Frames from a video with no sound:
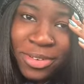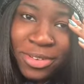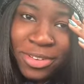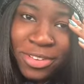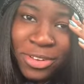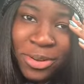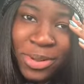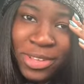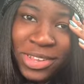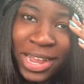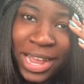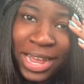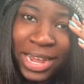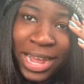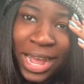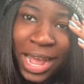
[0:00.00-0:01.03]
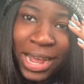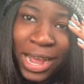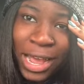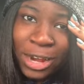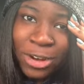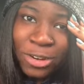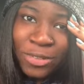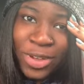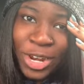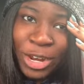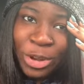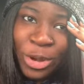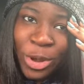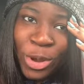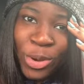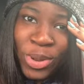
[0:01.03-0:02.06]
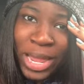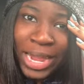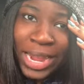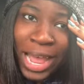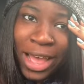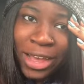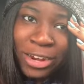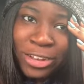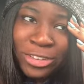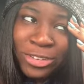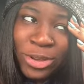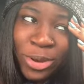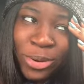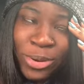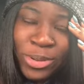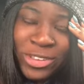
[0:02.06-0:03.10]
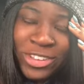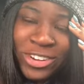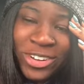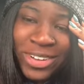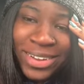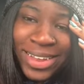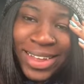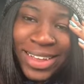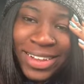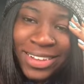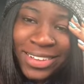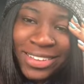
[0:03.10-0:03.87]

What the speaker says: So it's like, I kind of already know like how this goes and all that.